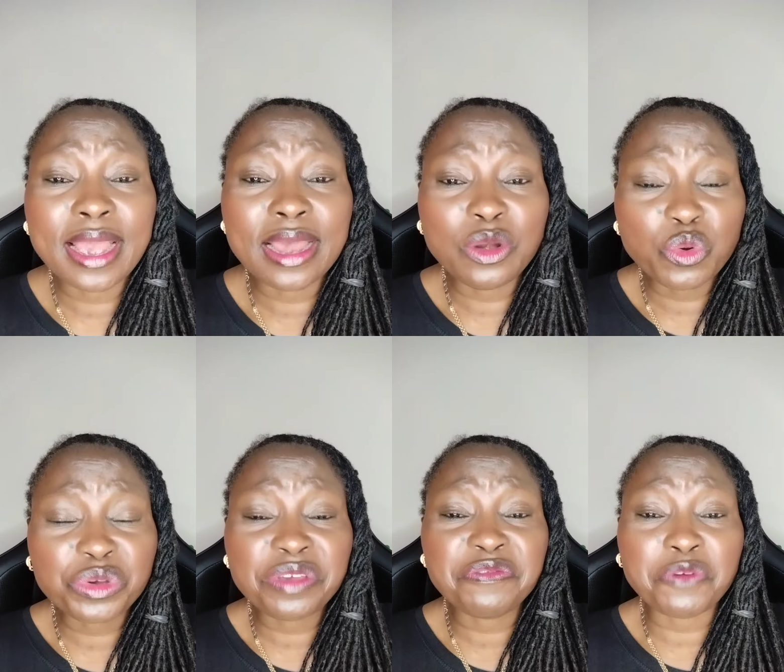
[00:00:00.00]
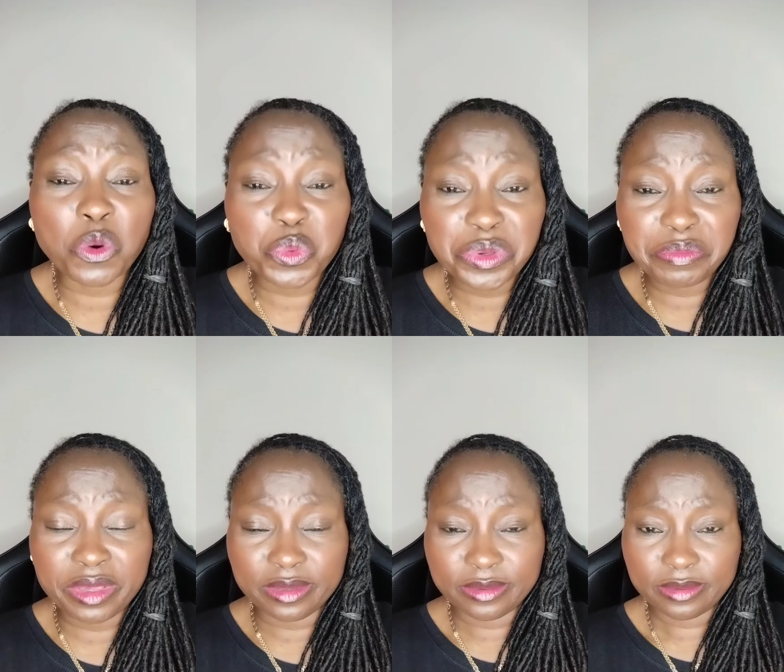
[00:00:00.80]
are looking for
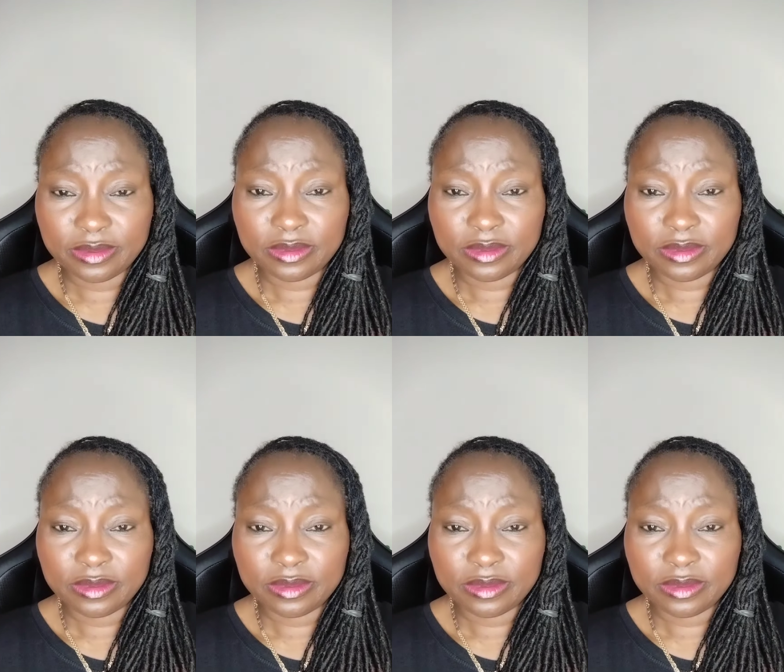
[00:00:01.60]
women